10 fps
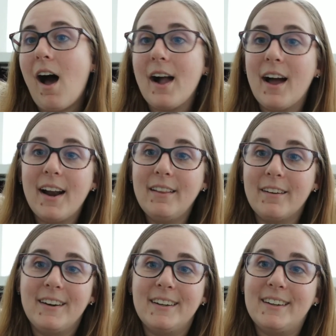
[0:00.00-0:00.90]
I gotta
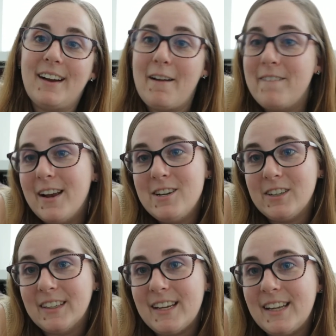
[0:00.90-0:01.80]
learn
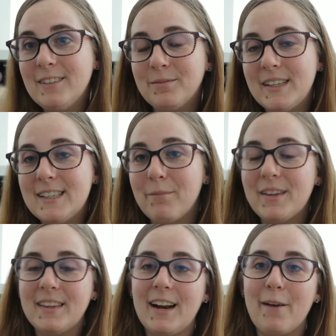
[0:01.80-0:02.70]
eventually. It's
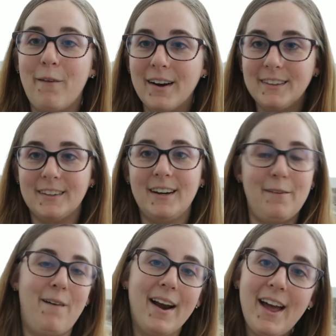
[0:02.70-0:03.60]
something that I wanna learn.
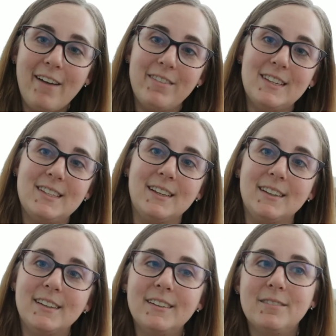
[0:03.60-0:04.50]
I wanna have the
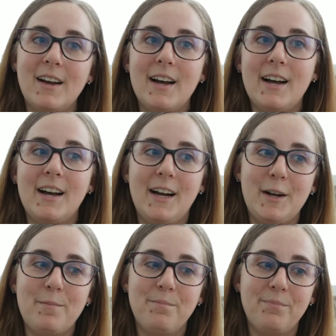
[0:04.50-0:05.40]
skill.
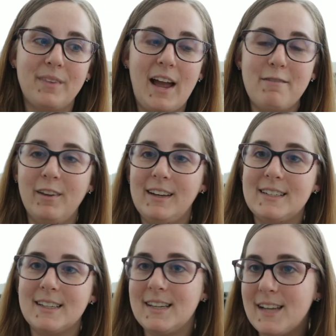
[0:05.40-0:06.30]
Um, I feel like
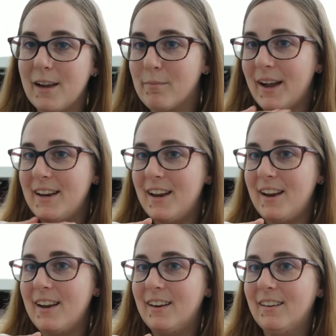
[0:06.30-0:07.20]
it's gonna take my
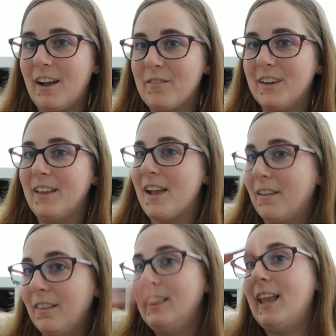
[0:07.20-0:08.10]
knitting. I'm gonna
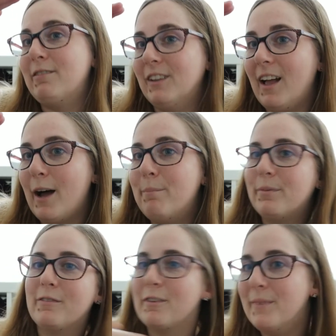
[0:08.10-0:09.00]
like level up
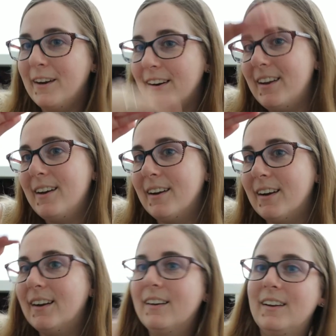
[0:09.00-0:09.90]
from here to
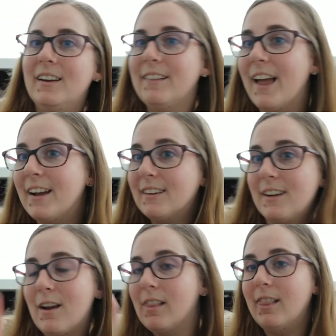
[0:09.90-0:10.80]
here, like
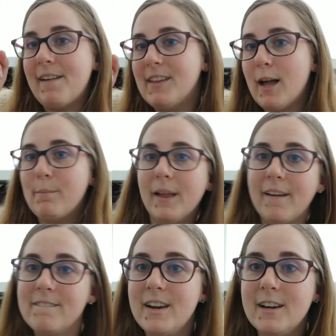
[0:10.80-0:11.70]
level up like
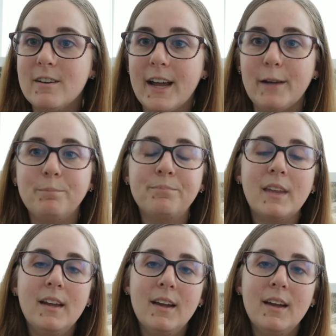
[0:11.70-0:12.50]
a video game